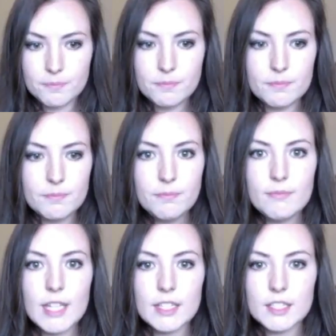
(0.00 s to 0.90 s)
So
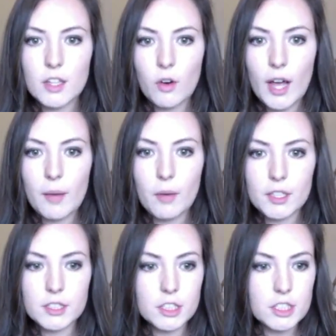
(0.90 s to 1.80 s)
I wanted to just
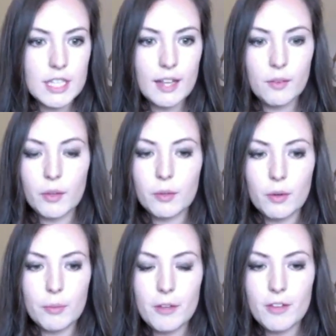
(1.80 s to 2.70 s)
end with one of my favorite
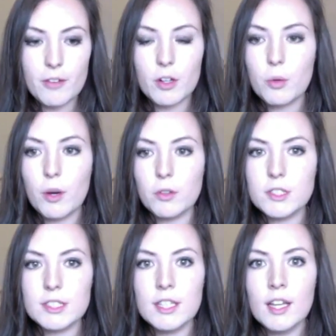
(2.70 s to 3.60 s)
quotes,
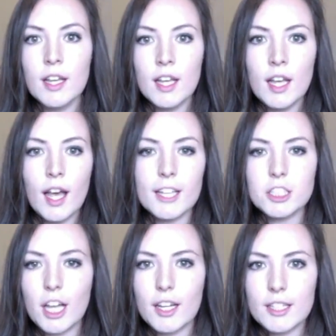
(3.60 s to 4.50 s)
a Chinese
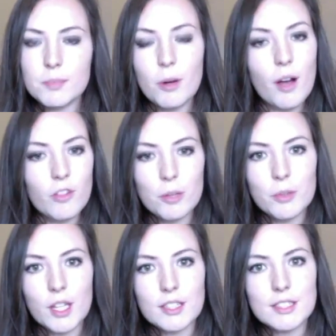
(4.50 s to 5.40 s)
proverb that says,
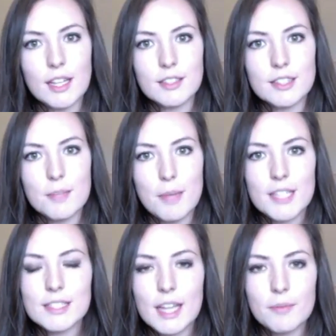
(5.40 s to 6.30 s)
"The best time to
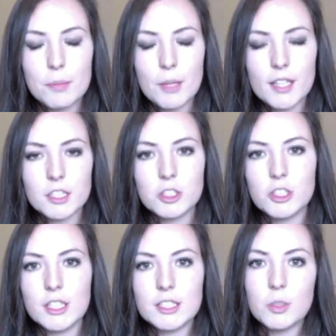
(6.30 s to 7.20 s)
plant a tree is 20
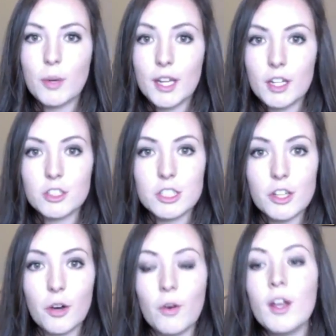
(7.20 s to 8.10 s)
years ago.
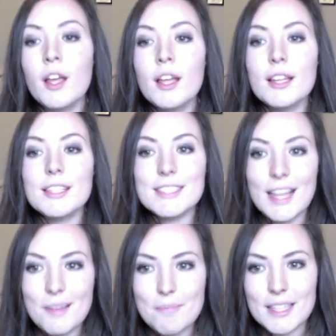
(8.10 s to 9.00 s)
The second best
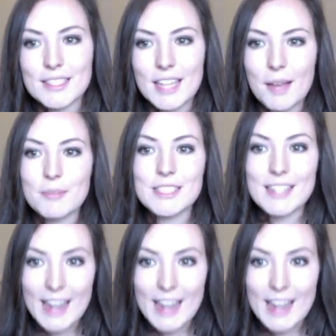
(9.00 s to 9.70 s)
time is now."